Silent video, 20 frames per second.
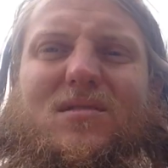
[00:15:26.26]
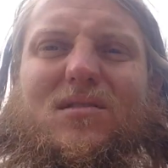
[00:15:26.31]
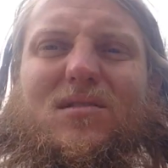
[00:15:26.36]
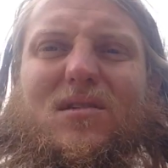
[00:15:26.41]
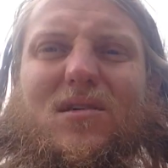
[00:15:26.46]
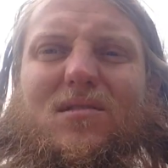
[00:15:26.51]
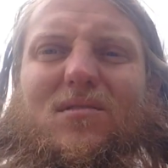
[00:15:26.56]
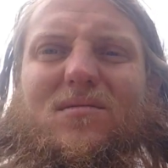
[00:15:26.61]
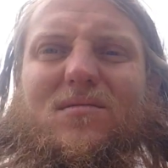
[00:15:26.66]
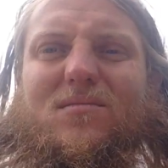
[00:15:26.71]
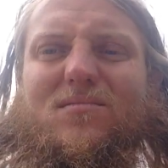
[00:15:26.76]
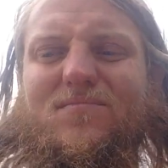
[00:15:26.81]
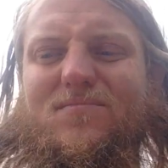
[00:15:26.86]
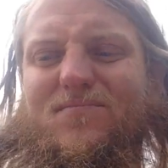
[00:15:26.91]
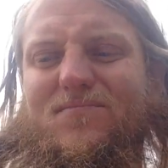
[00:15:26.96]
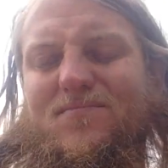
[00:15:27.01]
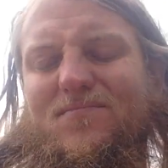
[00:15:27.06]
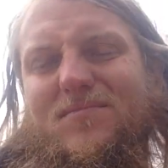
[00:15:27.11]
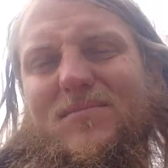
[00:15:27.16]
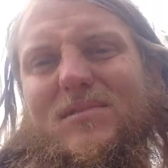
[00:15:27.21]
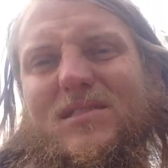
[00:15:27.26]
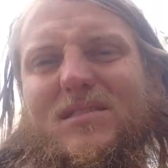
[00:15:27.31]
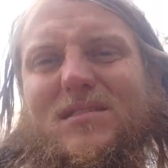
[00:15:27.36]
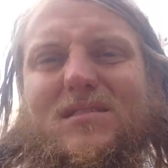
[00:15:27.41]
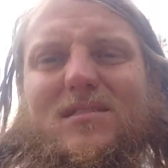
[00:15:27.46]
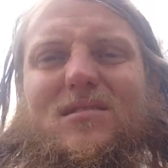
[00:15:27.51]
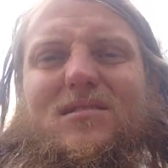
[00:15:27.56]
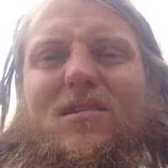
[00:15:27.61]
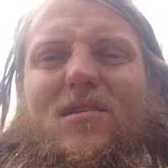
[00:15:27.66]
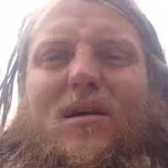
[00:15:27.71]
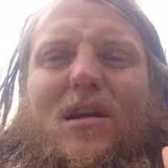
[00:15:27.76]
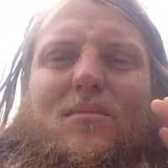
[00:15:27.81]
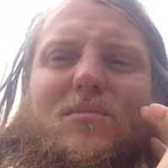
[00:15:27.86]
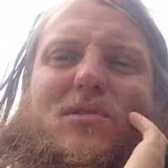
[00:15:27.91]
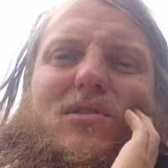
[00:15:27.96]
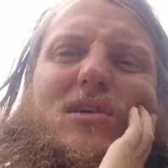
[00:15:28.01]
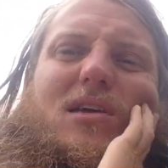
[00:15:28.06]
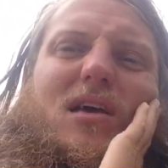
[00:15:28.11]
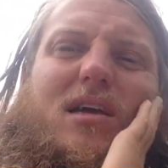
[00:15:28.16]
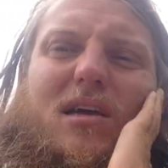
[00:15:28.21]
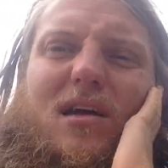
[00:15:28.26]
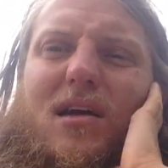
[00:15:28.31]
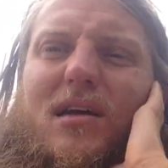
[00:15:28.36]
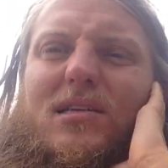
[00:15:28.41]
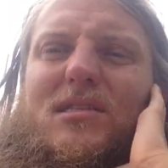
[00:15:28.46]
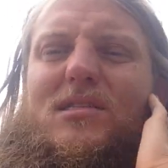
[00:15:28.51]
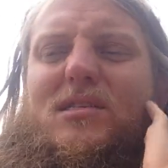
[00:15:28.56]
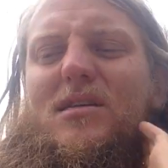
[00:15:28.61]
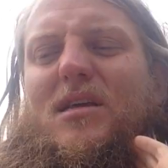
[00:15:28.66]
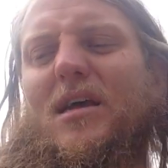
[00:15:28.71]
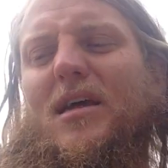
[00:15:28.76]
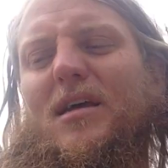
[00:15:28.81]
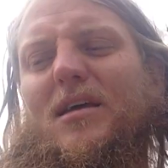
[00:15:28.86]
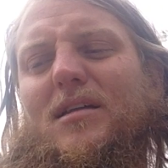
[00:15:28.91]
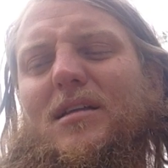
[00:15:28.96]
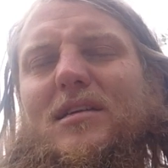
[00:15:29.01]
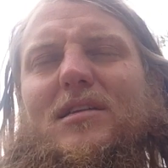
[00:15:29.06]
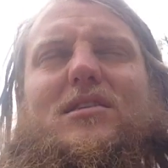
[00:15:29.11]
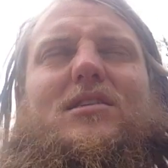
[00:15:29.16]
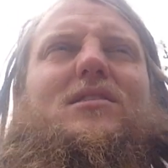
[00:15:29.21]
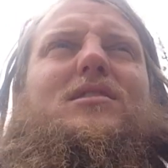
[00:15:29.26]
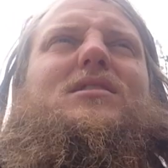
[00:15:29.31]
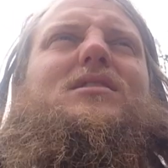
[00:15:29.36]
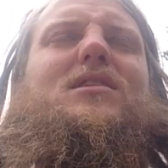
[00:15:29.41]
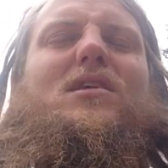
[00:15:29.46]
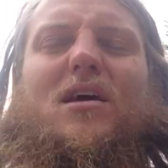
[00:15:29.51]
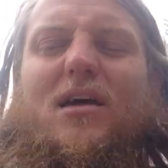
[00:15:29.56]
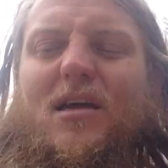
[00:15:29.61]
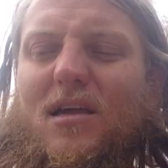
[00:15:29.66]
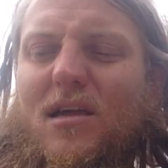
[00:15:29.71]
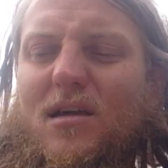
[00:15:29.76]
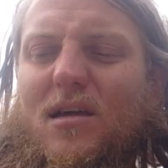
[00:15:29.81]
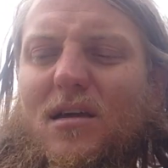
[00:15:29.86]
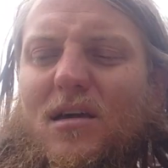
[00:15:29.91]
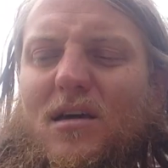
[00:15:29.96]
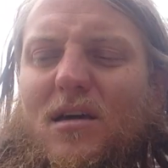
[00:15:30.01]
you know what I'm saying, guys. And it's just like,